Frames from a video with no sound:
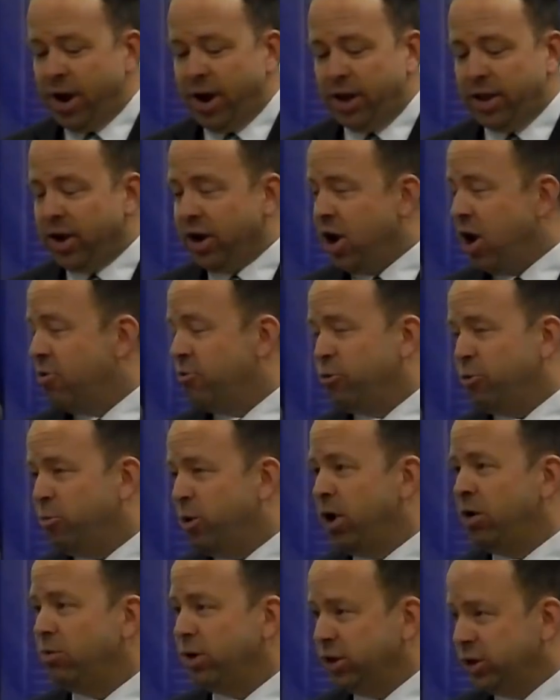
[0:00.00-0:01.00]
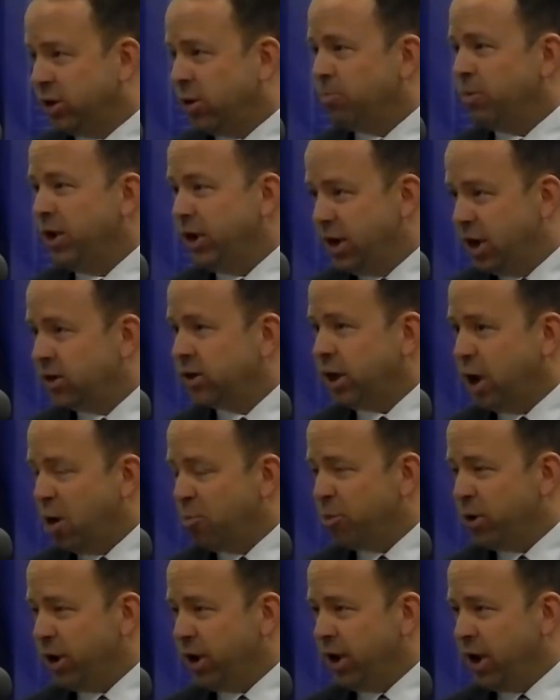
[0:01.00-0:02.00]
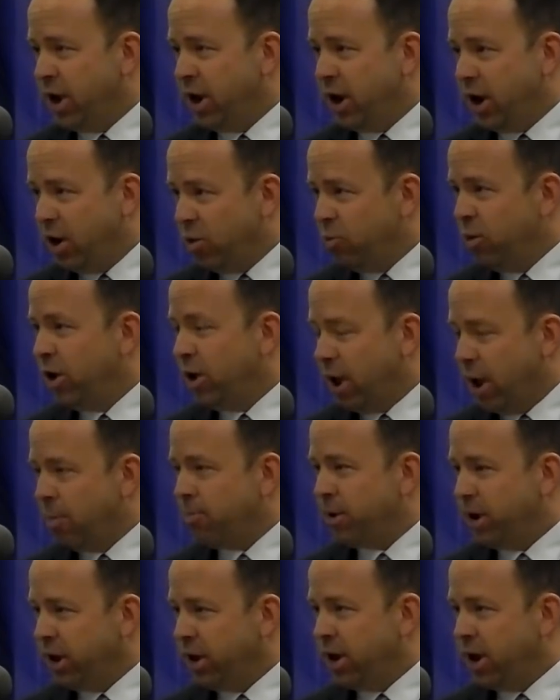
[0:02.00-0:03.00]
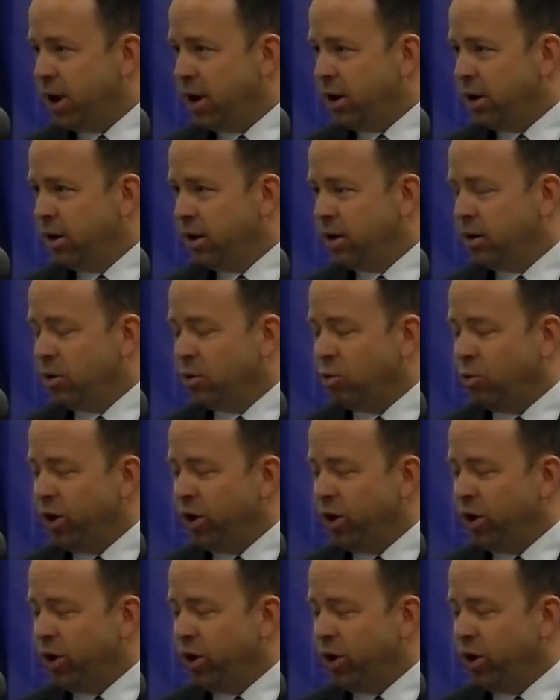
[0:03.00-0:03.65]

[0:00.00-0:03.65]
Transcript: and then God forbid when something does happen again, and it will happen again,